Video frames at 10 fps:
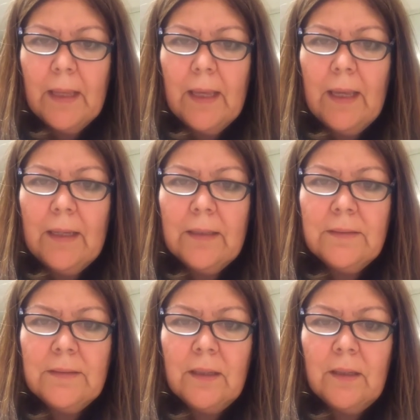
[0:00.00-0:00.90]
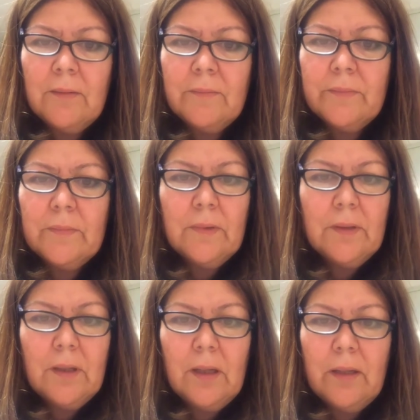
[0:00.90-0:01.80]
and
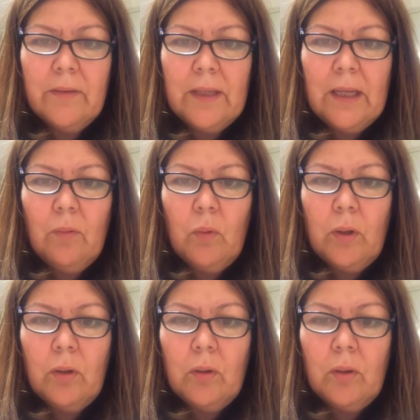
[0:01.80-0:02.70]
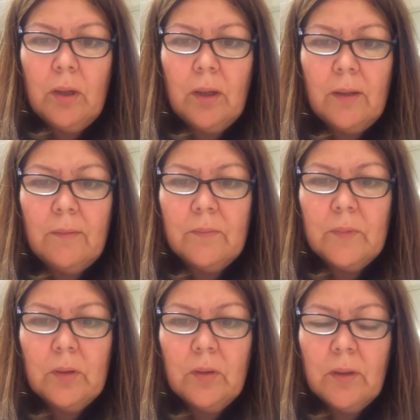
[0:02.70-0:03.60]
they will
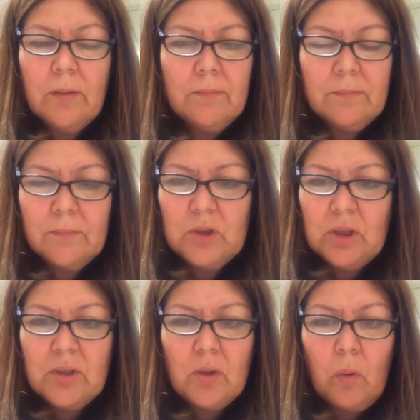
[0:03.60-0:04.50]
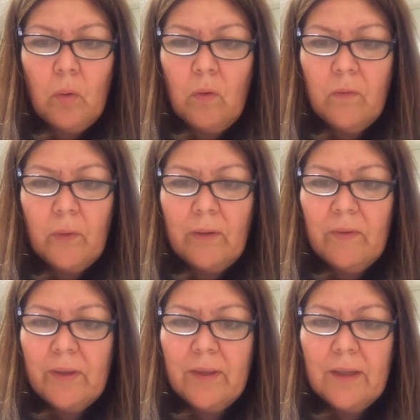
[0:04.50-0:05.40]
just go over
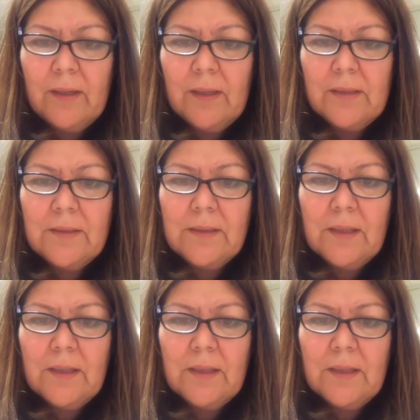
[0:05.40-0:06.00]
everything. It